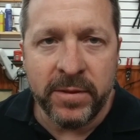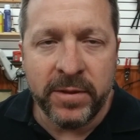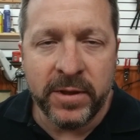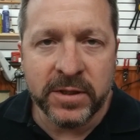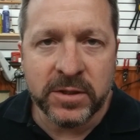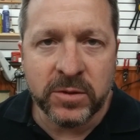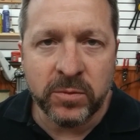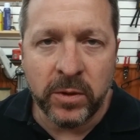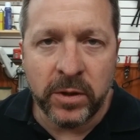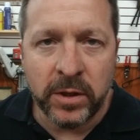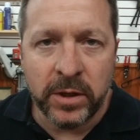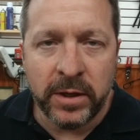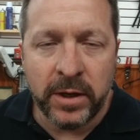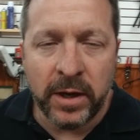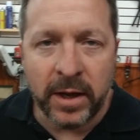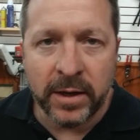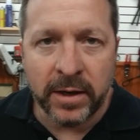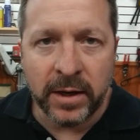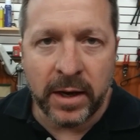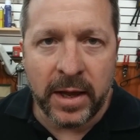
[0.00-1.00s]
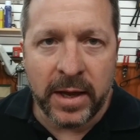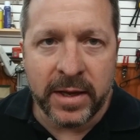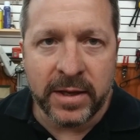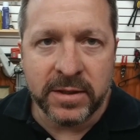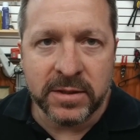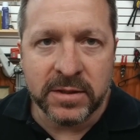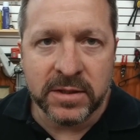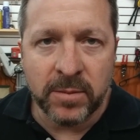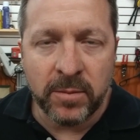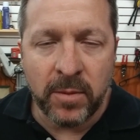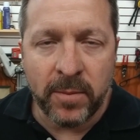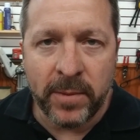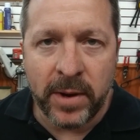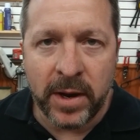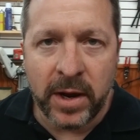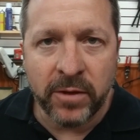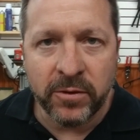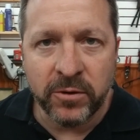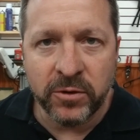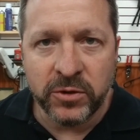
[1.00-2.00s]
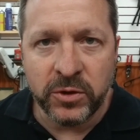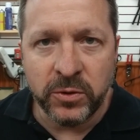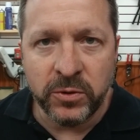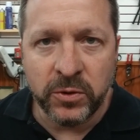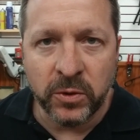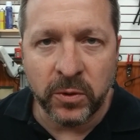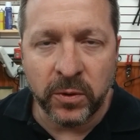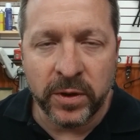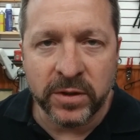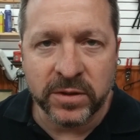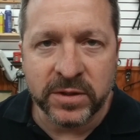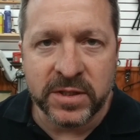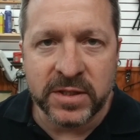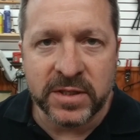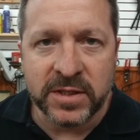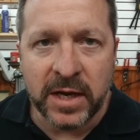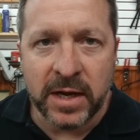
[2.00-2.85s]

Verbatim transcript: This one, unlike some of my other tutorials,